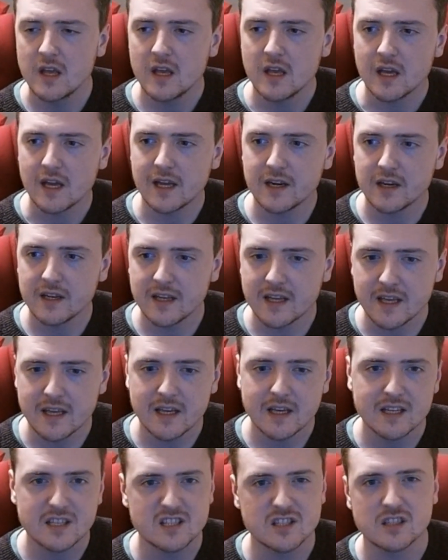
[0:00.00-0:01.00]
And I
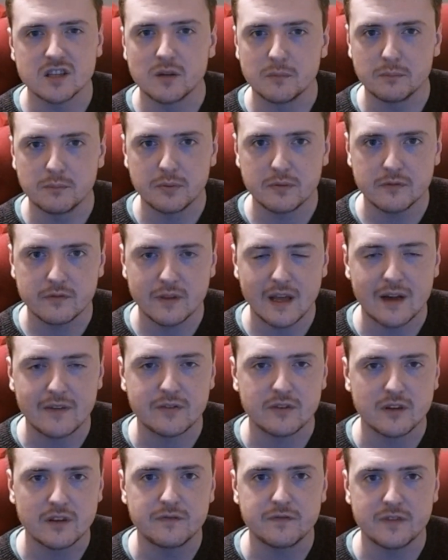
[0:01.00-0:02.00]
hit a slump
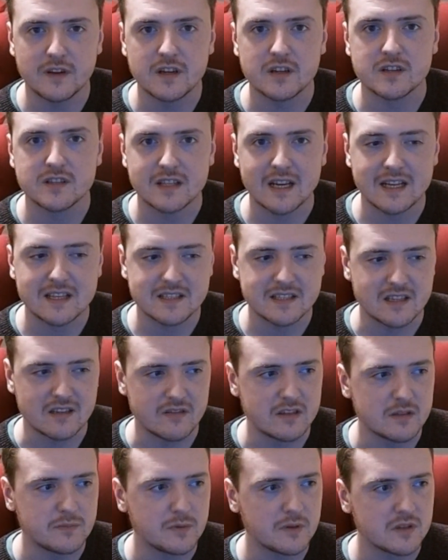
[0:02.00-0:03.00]
after I finished that
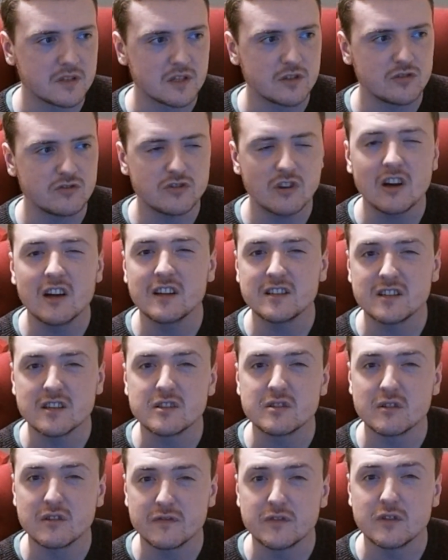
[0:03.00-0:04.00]
series, because I tried to
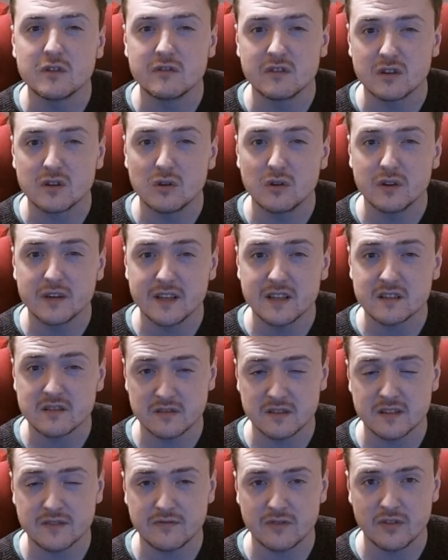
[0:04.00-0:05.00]
do a few recordings
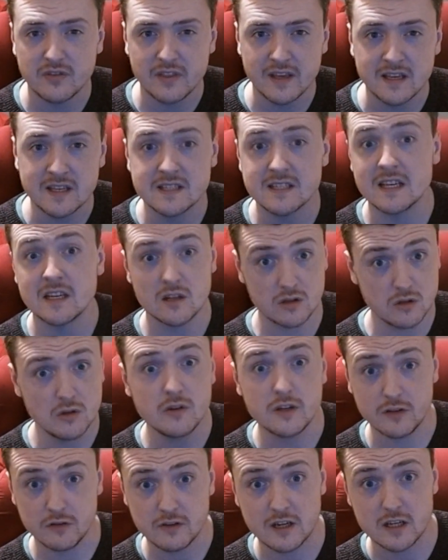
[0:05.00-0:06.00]
of different things,
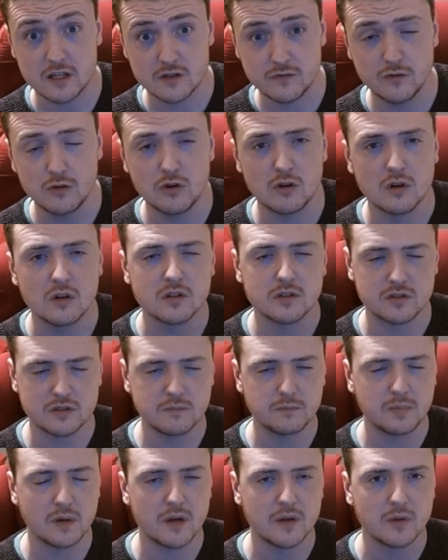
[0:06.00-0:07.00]
including Crash 4,
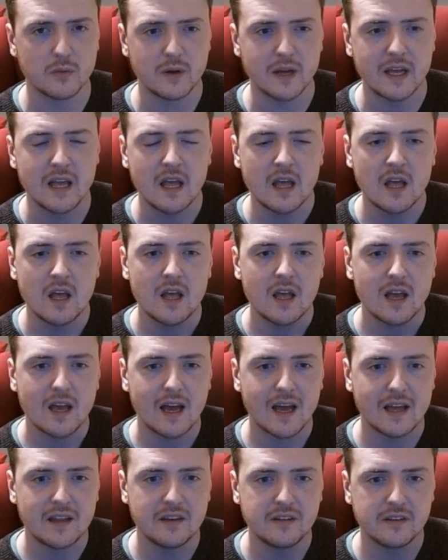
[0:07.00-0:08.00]
by the way,
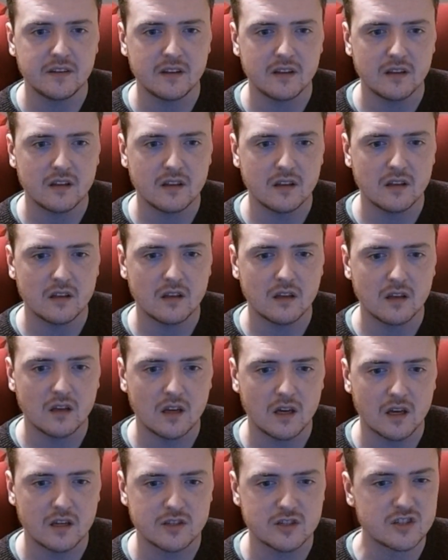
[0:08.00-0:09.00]
and
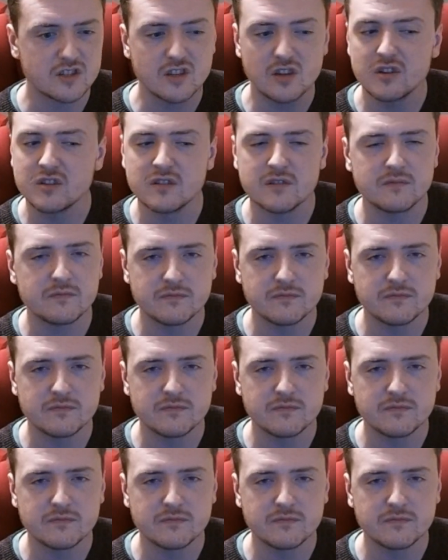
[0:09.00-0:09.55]
just couldn't